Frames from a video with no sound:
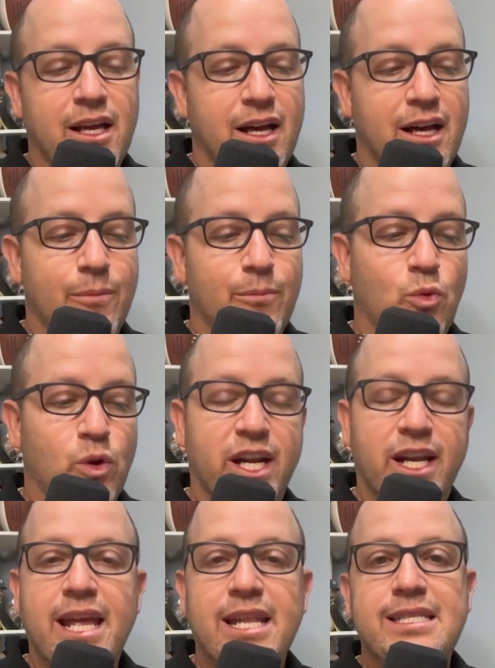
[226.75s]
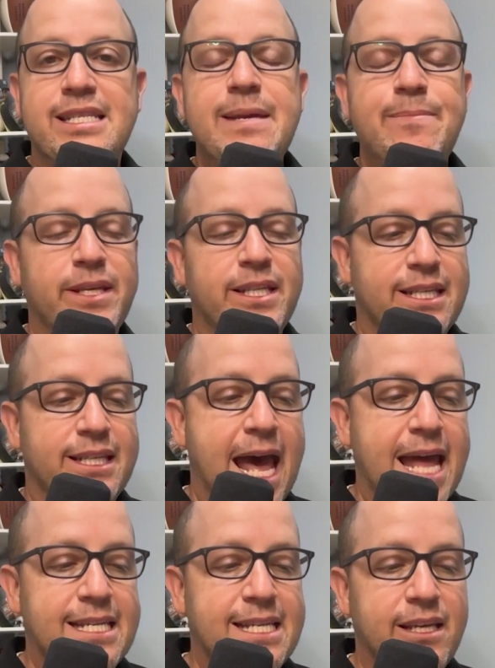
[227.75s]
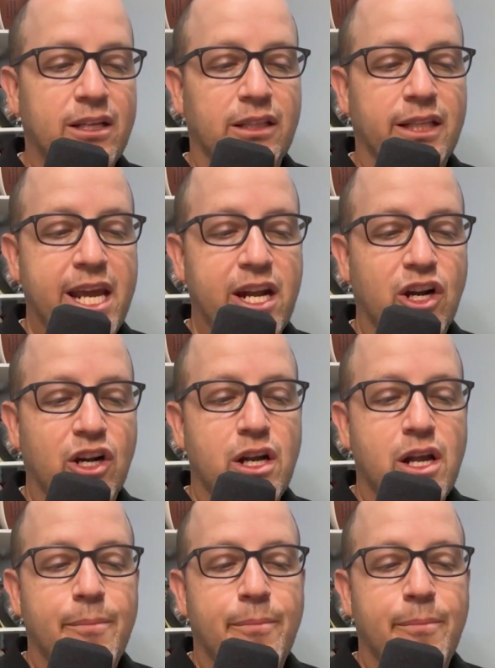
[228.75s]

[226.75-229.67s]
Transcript: We're going to get deep into that deal later,